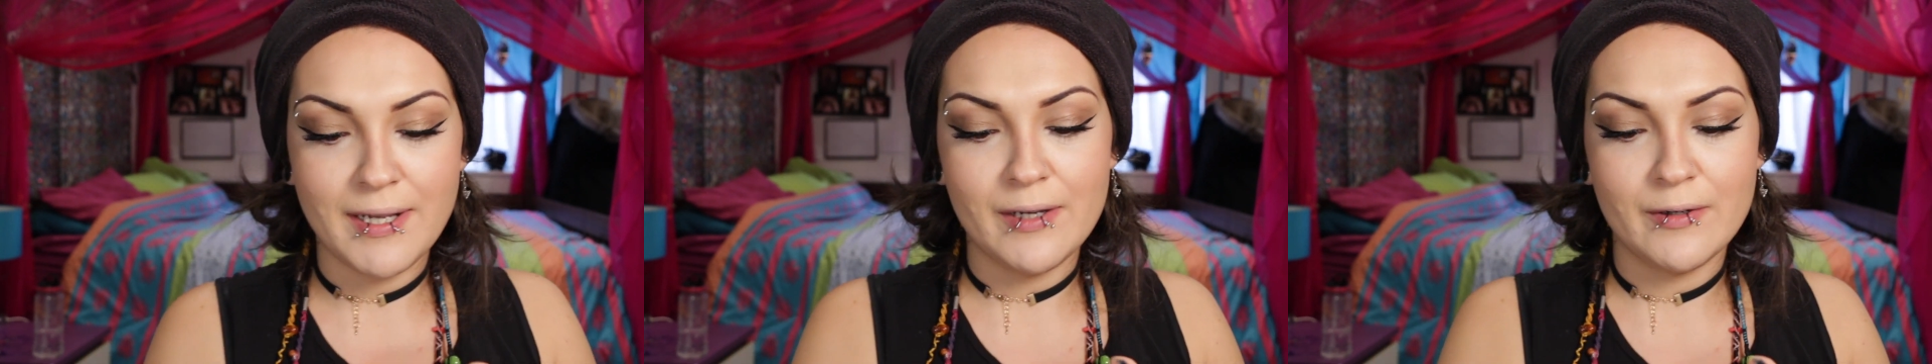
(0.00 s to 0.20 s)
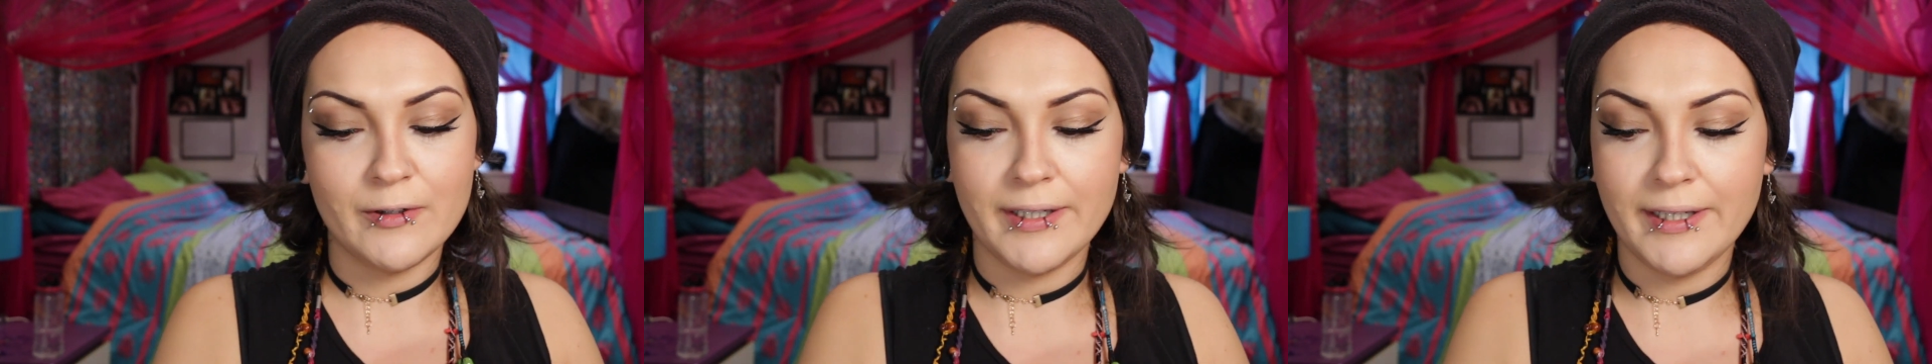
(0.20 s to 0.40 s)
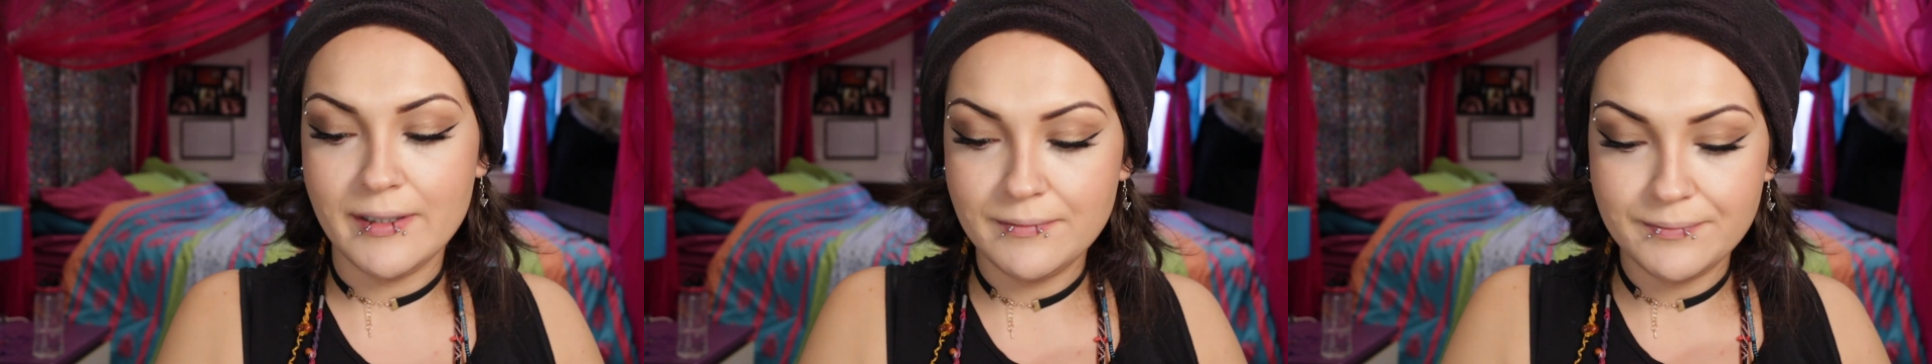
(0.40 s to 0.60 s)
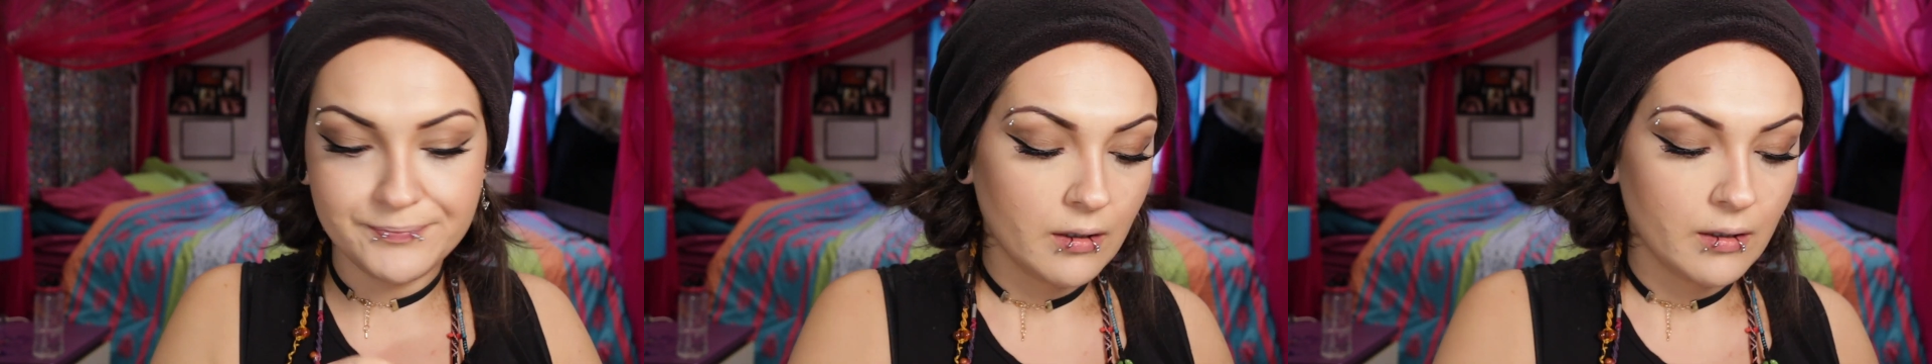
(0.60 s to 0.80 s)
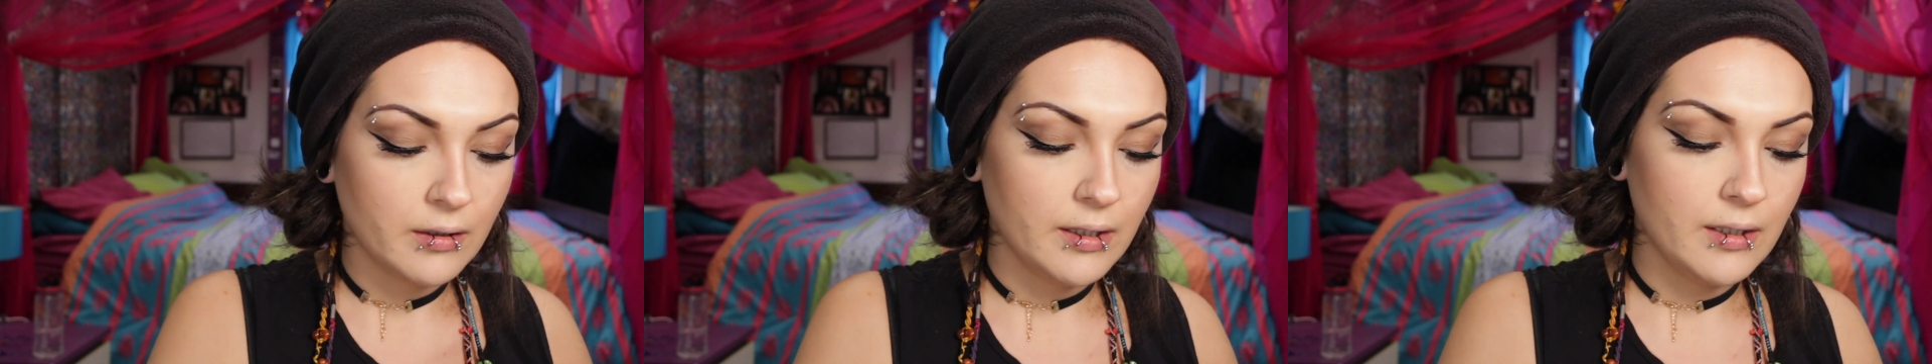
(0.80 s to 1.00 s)
powder again.
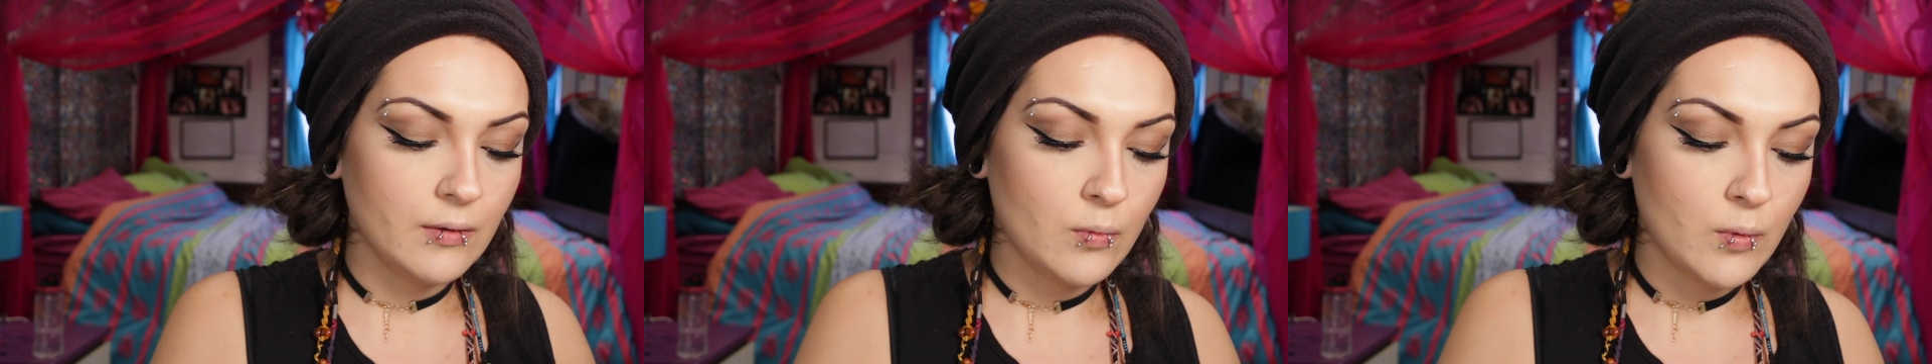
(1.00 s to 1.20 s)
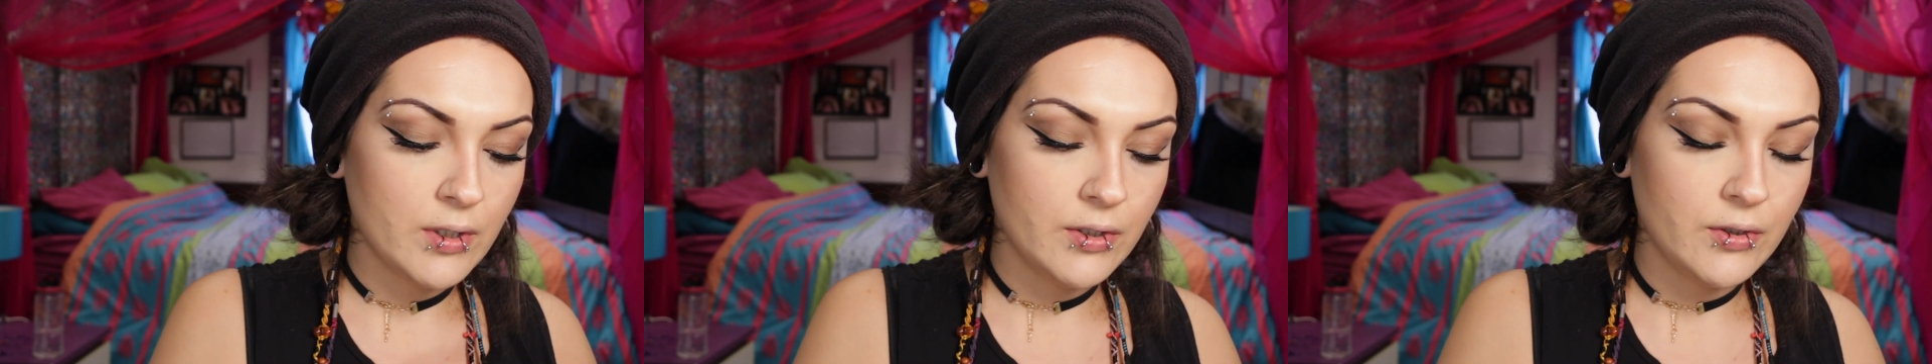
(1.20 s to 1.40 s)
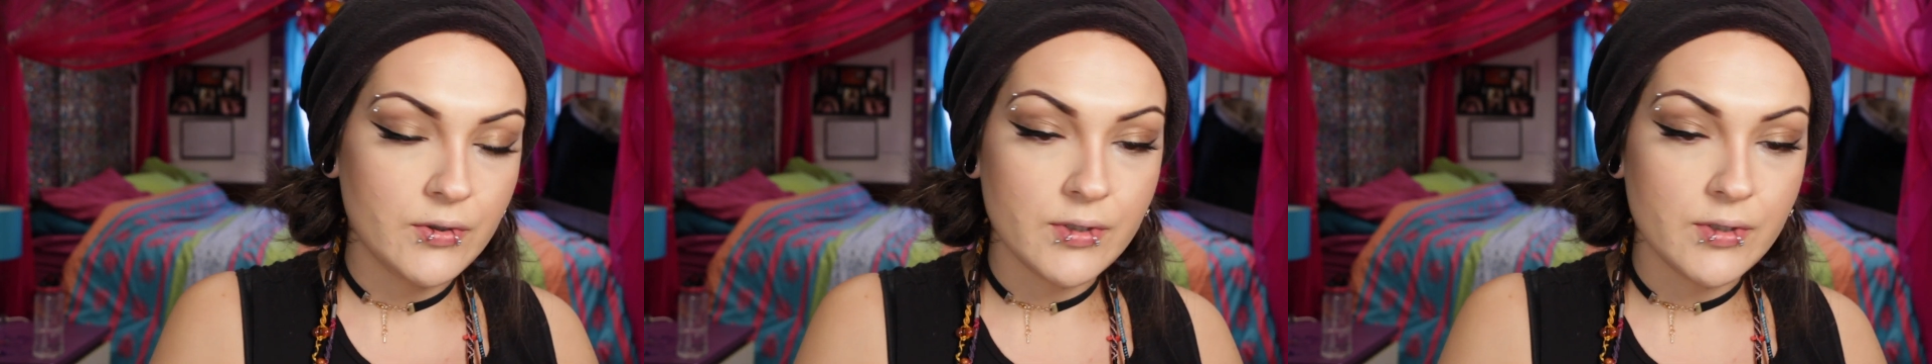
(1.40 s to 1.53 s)
I think when